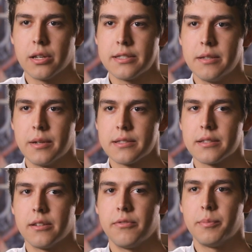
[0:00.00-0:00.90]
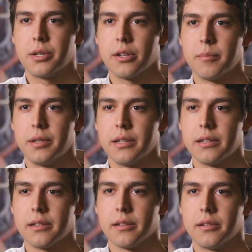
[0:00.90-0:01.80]
I see myself becoming
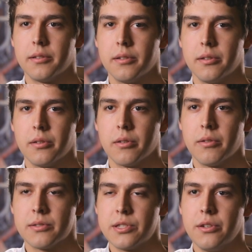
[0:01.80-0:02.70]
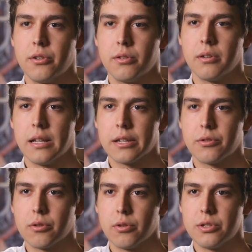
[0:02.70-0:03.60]
a senior
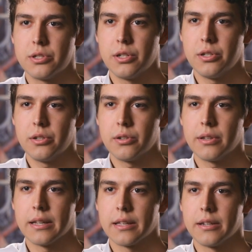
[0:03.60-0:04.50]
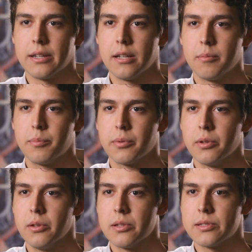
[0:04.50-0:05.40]
electrical engineer that can help
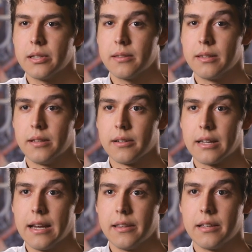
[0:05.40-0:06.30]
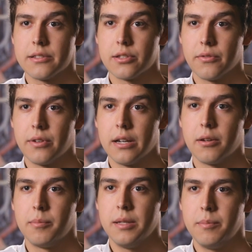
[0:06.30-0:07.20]
set the guidelines of
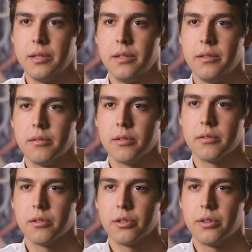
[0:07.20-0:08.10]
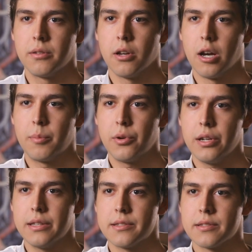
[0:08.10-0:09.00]
how BP
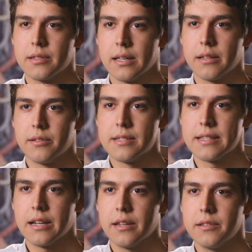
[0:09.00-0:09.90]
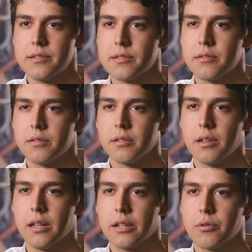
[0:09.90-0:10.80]
operates and designs
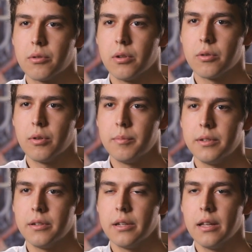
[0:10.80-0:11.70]
electrical equipment.